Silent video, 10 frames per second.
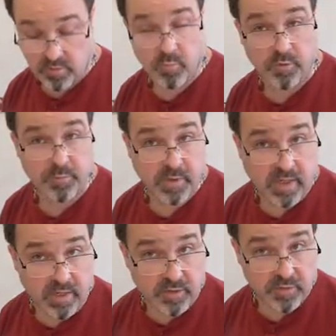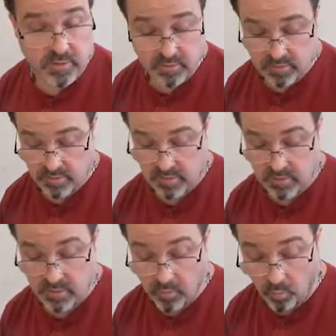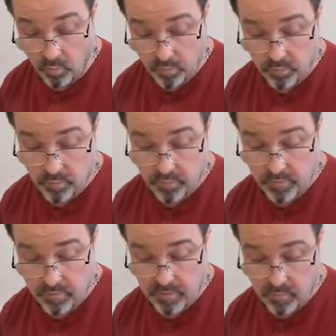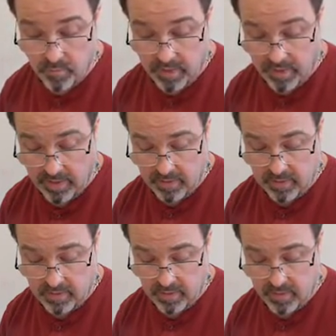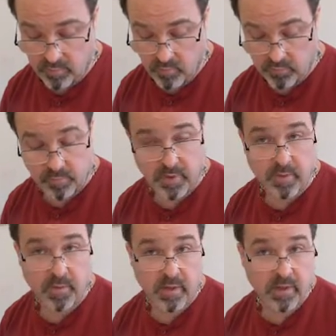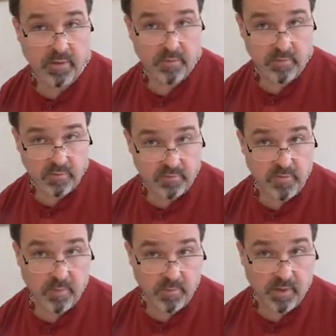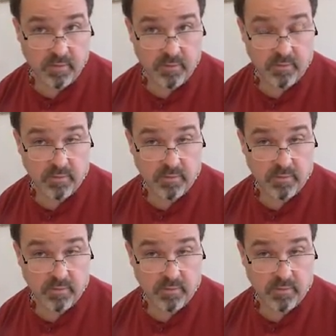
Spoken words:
multiplication, the order that we add and multiply by does not matter.